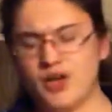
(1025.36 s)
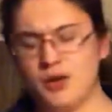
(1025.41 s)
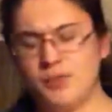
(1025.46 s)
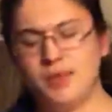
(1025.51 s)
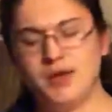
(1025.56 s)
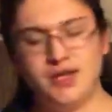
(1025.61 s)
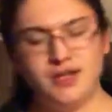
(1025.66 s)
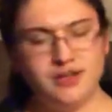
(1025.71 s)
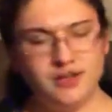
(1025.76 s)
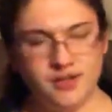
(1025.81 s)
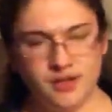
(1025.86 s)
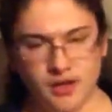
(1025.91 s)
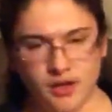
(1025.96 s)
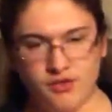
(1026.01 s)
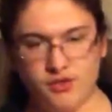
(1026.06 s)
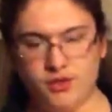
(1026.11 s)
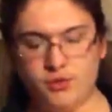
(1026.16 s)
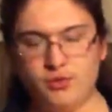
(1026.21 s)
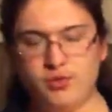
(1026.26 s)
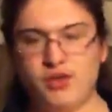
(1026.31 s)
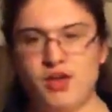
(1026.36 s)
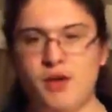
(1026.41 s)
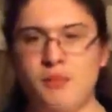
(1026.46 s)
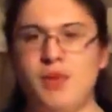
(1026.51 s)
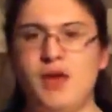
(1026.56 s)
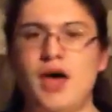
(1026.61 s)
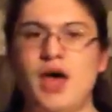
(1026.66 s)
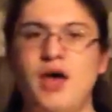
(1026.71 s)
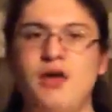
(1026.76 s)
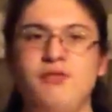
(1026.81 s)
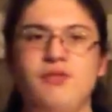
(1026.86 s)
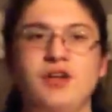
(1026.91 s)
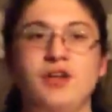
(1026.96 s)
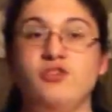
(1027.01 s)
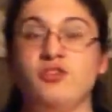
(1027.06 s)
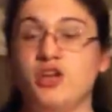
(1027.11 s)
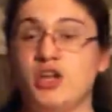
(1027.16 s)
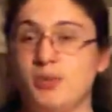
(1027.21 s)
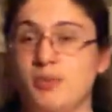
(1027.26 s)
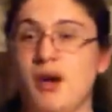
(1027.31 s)
company did nothing with them, and they
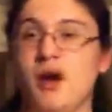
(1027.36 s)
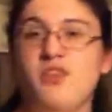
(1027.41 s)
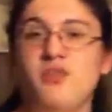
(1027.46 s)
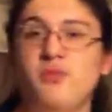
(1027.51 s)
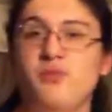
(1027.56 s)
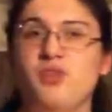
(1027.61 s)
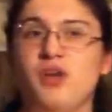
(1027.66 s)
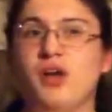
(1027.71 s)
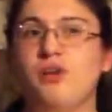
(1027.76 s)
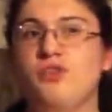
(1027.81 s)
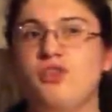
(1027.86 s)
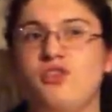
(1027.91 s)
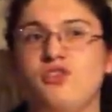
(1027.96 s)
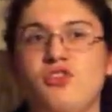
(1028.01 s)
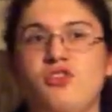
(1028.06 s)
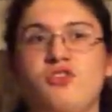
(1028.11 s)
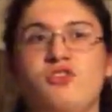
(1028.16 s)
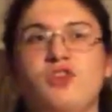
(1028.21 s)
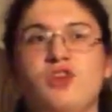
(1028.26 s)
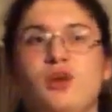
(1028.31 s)
took it upon themselves to just,